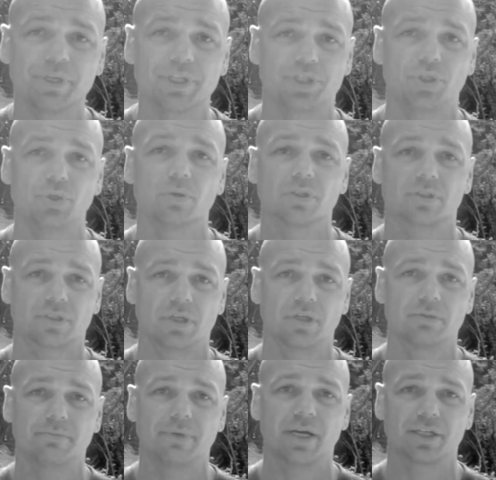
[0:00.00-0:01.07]
me to it
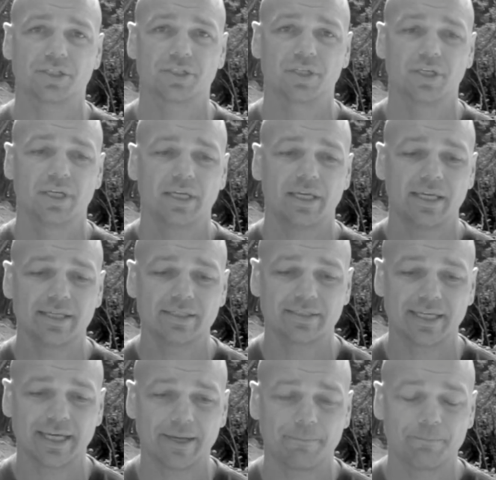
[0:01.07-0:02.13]
so much is
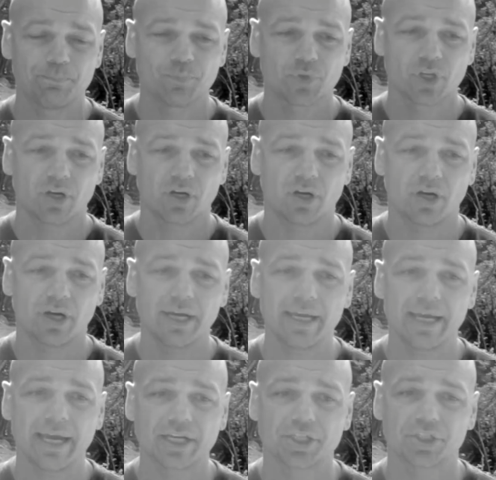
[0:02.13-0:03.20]
that I
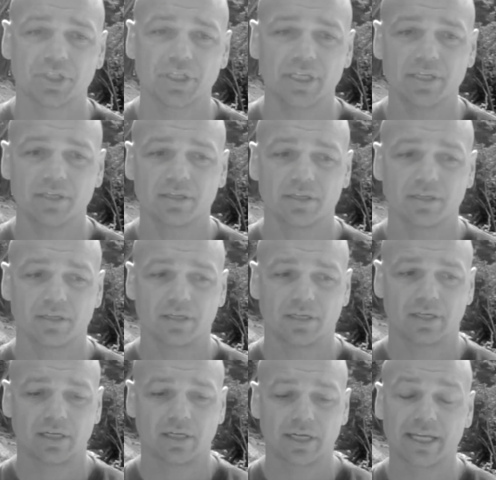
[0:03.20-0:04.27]
actually
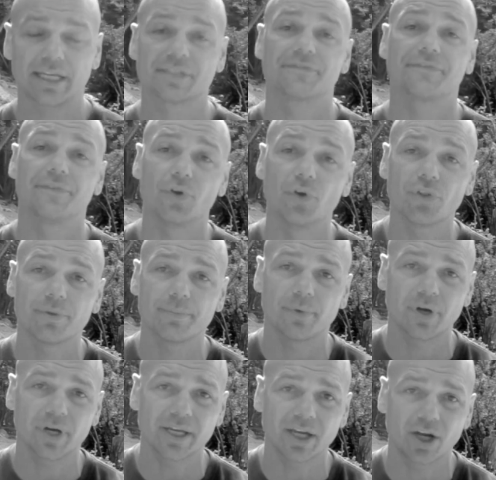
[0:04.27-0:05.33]
I guess further
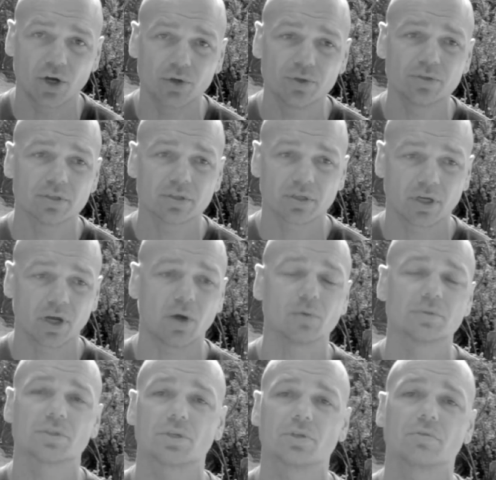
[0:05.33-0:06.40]
my own
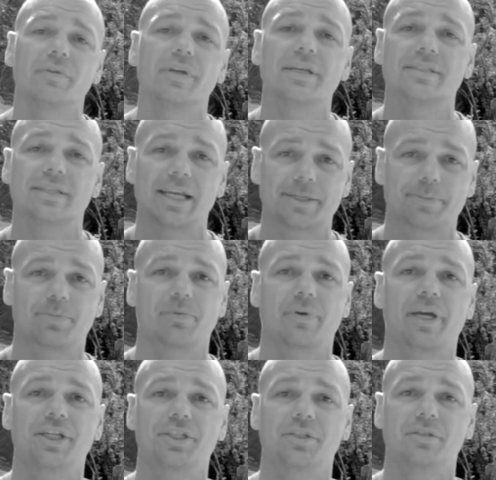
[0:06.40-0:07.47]
goals and careers and
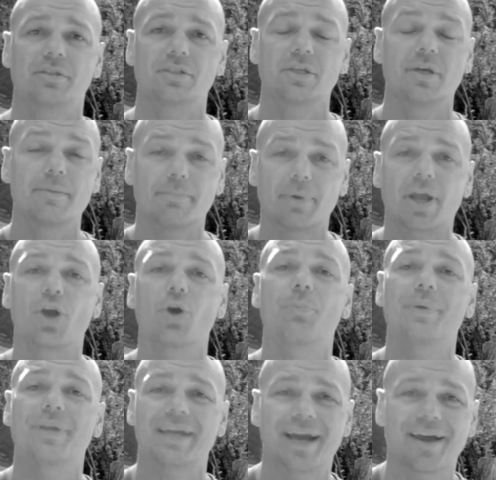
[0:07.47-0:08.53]
aspirations by
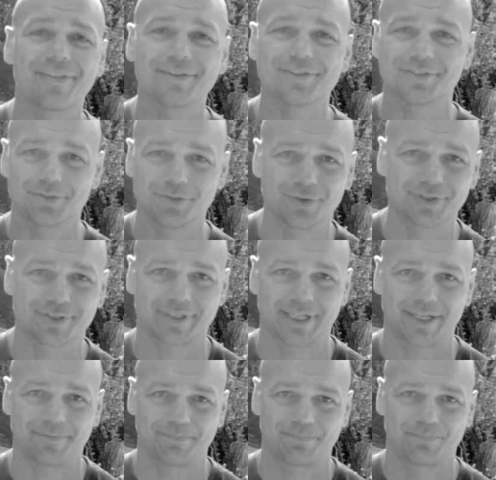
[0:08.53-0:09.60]
helping others do the
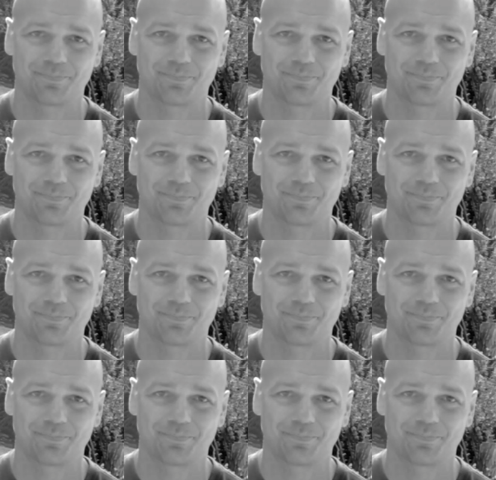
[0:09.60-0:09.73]
same